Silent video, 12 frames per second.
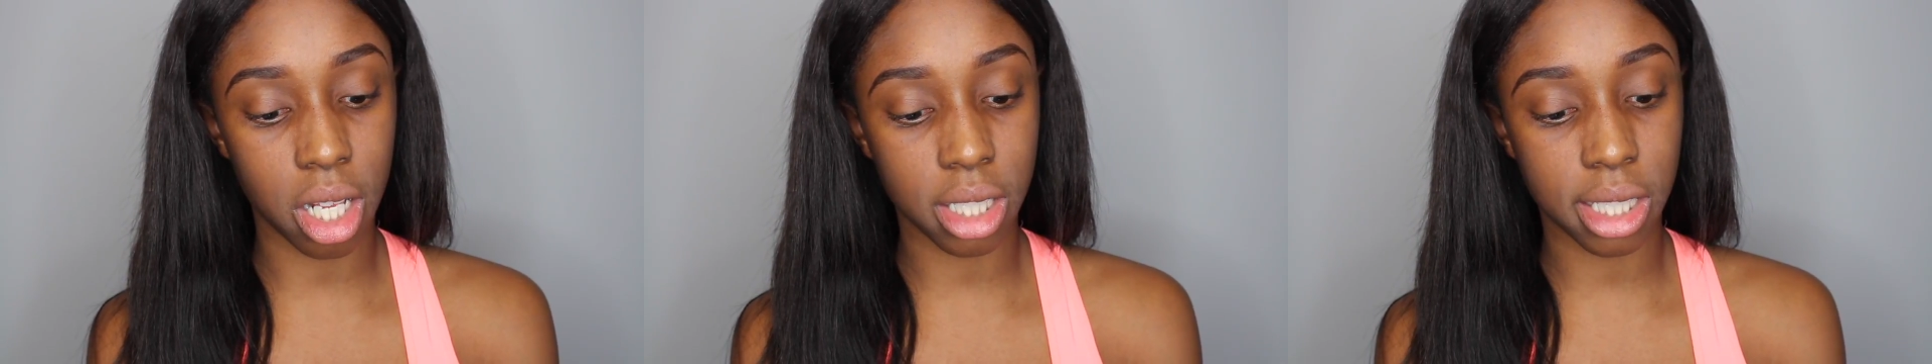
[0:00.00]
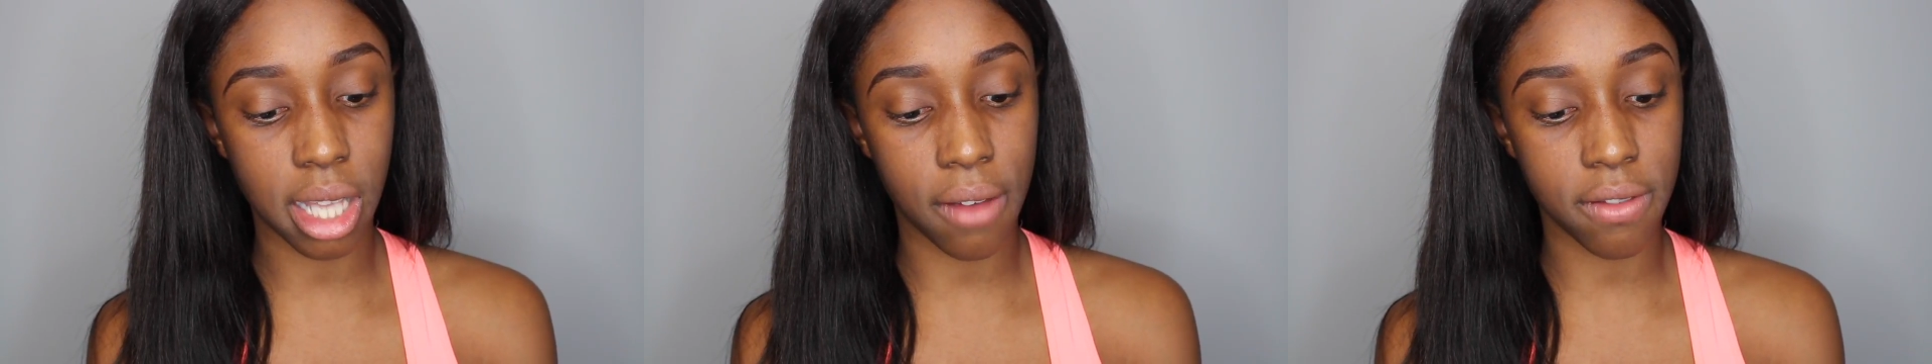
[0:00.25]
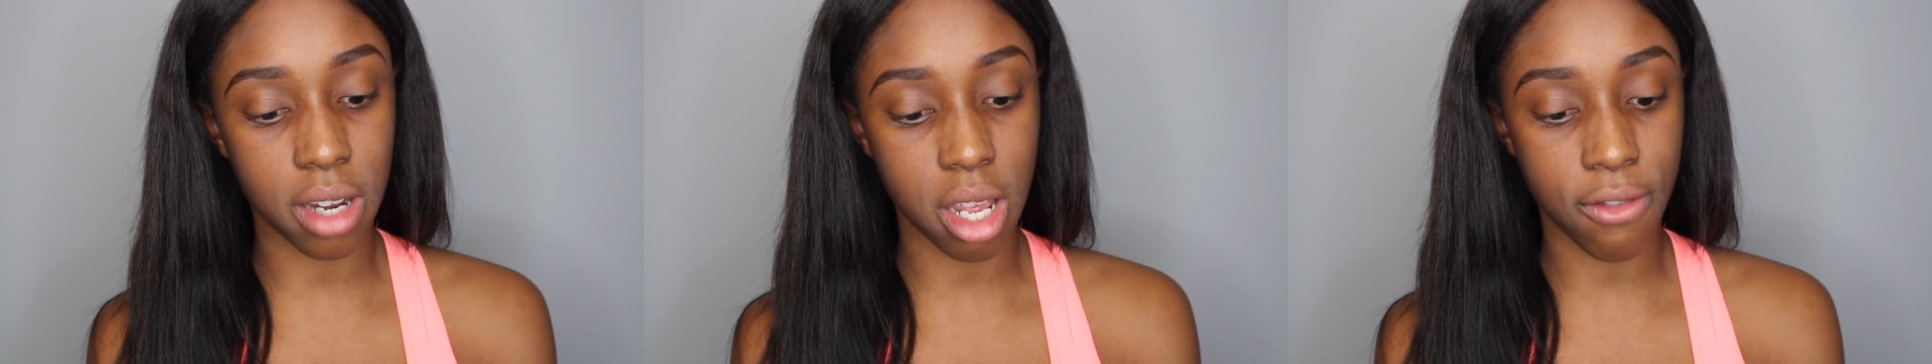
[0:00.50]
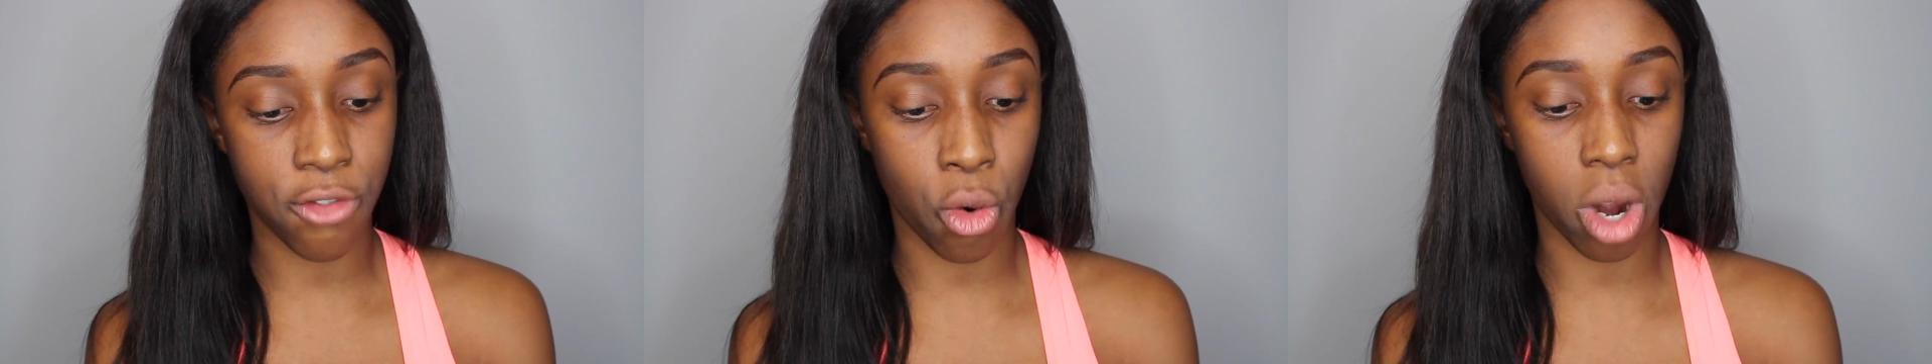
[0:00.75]

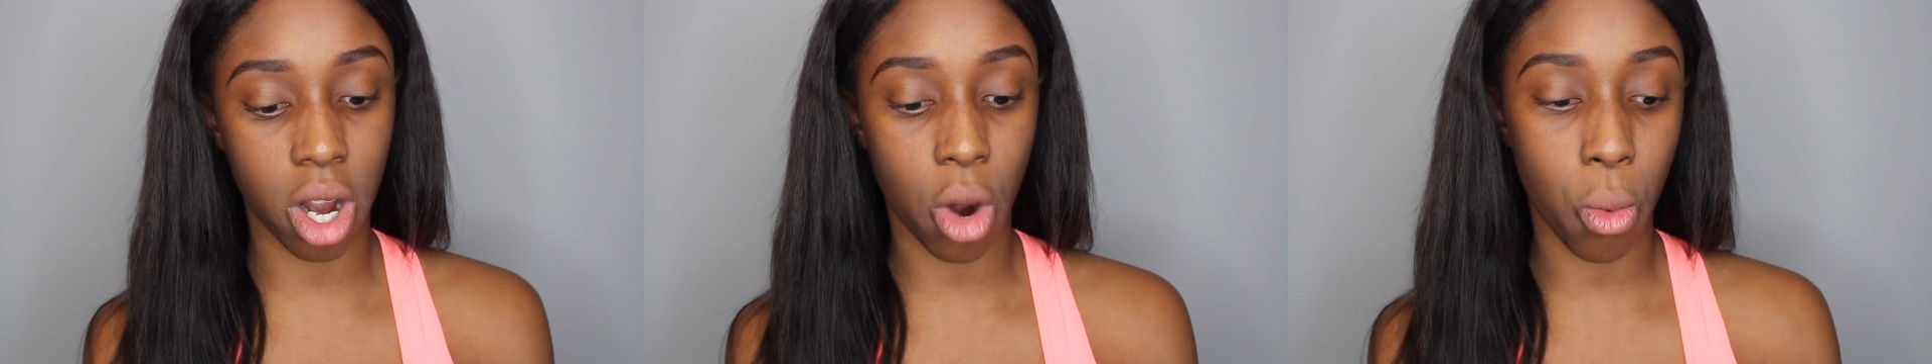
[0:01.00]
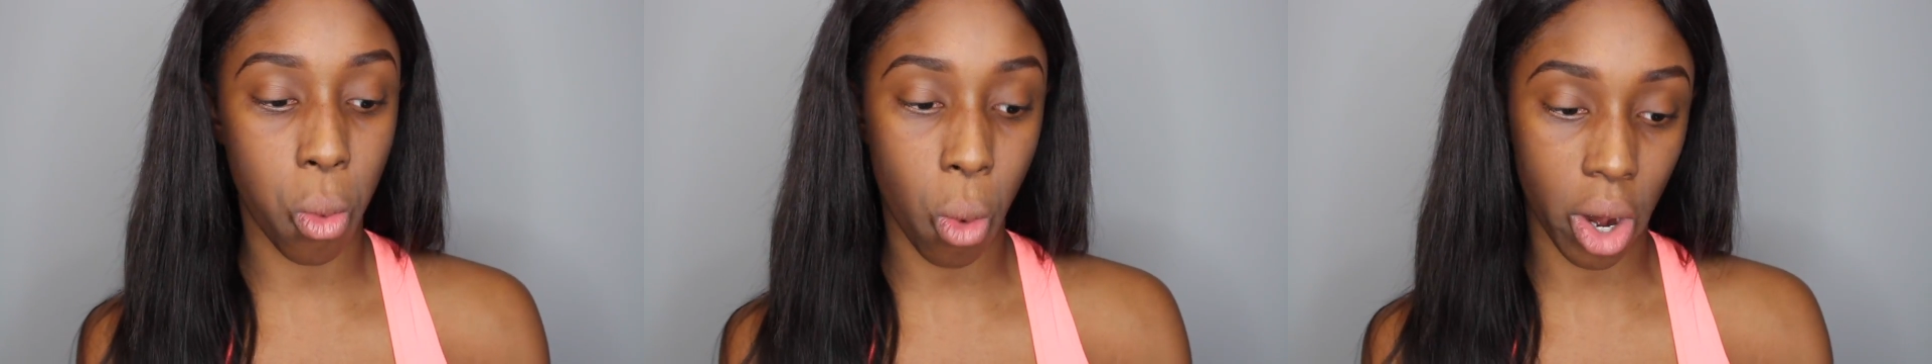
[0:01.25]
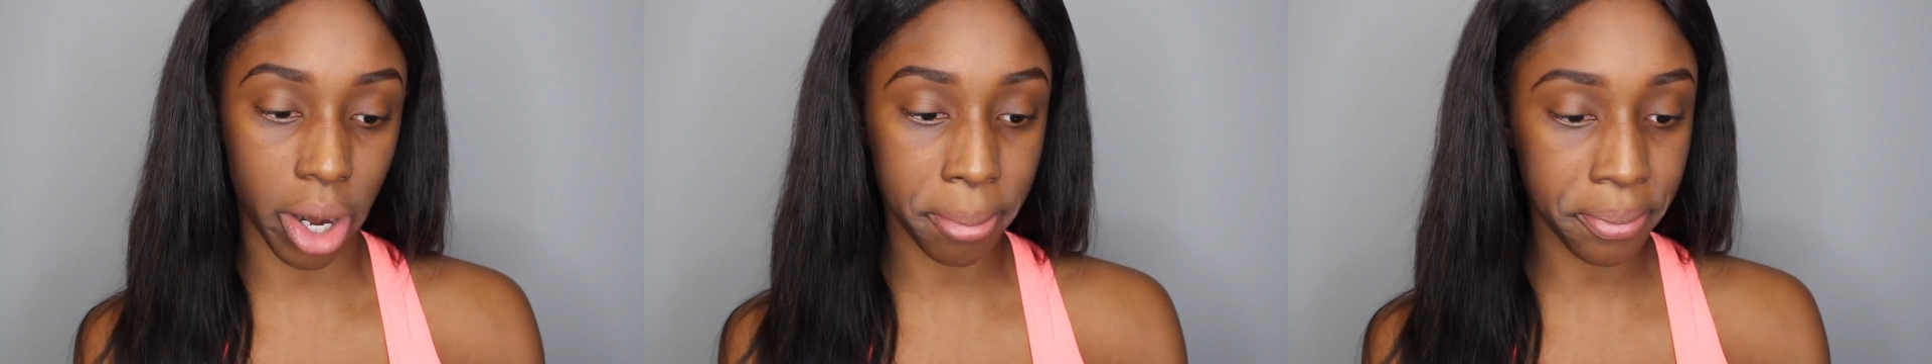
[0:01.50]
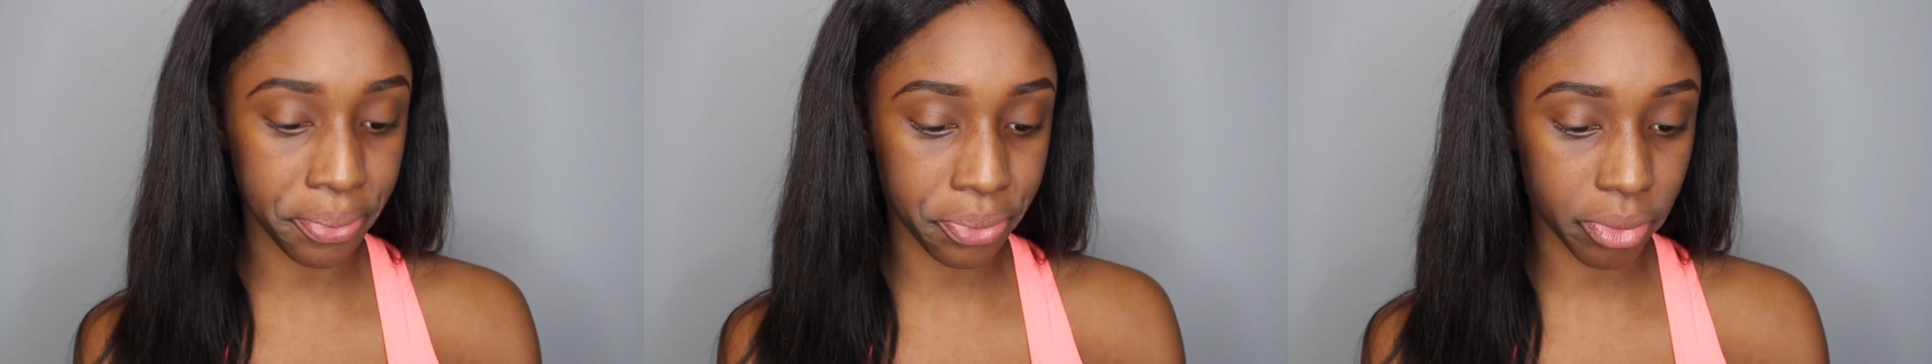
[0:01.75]
74
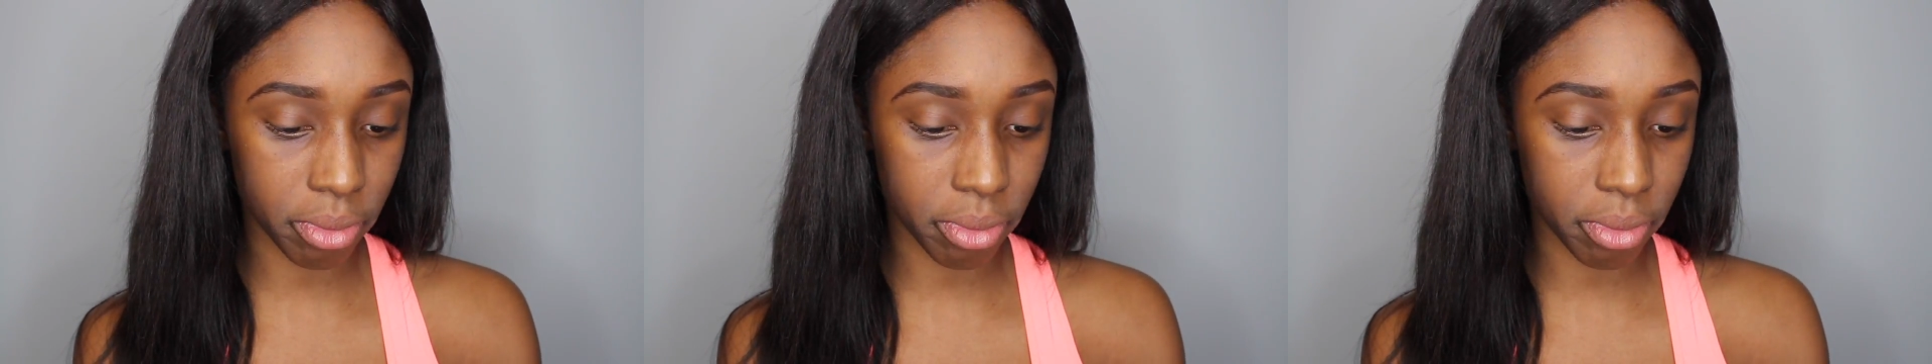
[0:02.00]
Warm.